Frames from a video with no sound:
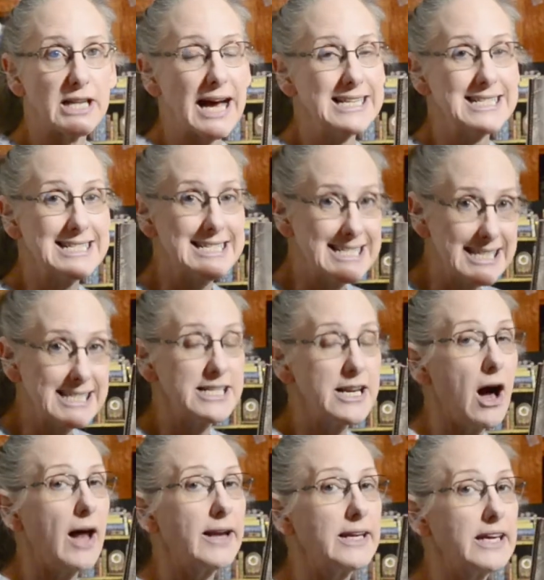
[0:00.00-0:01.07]
I did
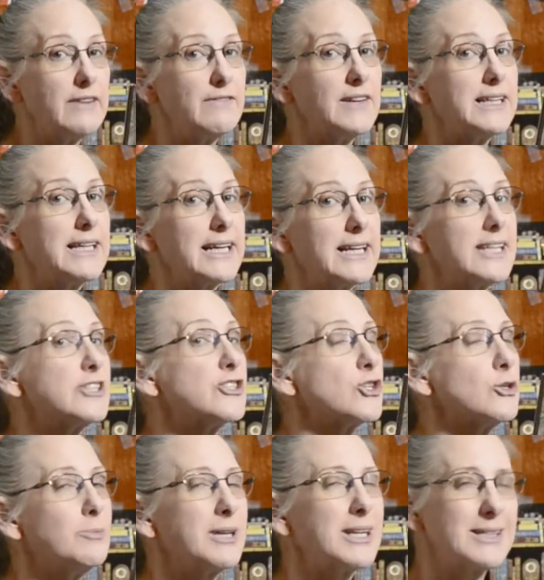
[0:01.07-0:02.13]
not even get into
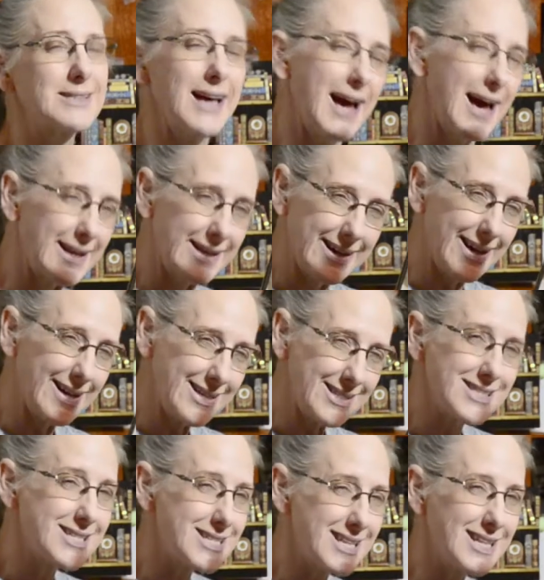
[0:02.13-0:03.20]
because I had a gut
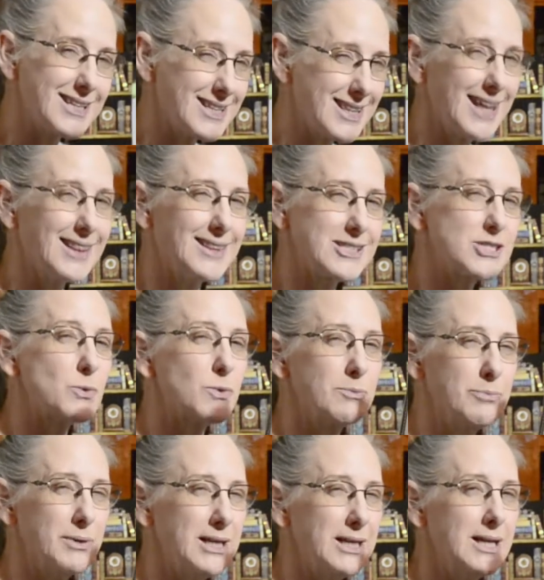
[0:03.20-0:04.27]
instinct that this would
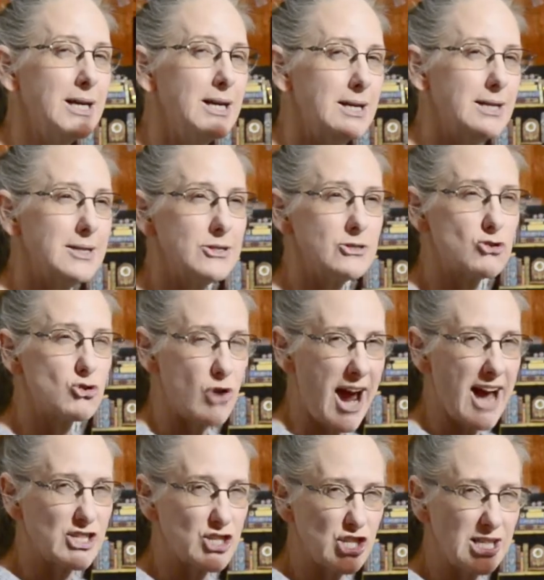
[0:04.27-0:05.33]
be
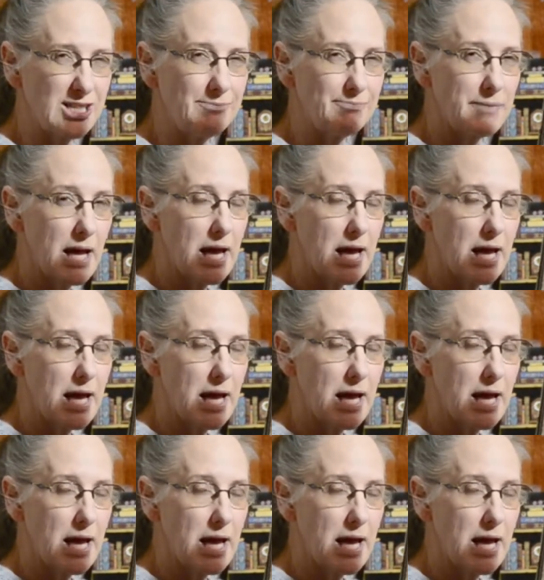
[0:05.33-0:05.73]
trashy.